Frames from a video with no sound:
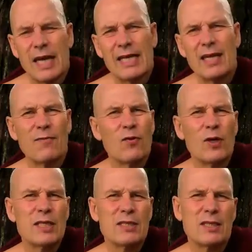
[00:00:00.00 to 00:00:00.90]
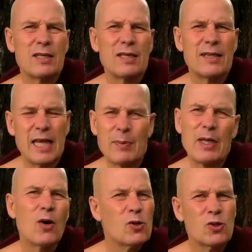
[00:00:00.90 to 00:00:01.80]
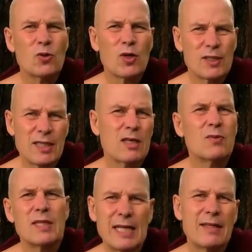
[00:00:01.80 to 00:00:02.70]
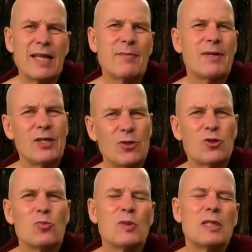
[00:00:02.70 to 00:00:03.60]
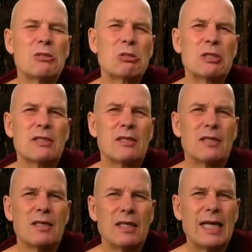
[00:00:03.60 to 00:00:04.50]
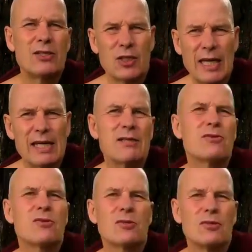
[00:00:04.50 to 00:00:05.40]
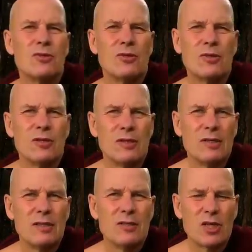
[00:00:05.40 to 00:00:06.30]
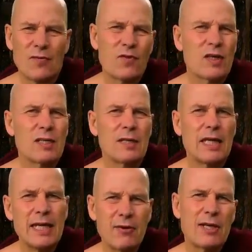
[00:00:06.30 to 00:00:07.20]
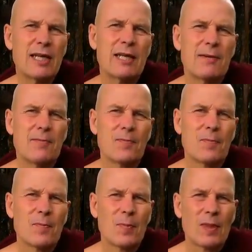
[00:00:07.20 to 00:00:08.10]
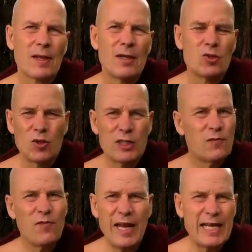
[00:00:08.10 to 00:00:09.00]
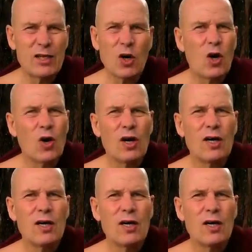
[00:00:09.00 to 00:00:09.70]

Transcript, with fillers: and any fluidity, thereby also contact with that, thereby also means entails suffering inherently. So this flayed cow,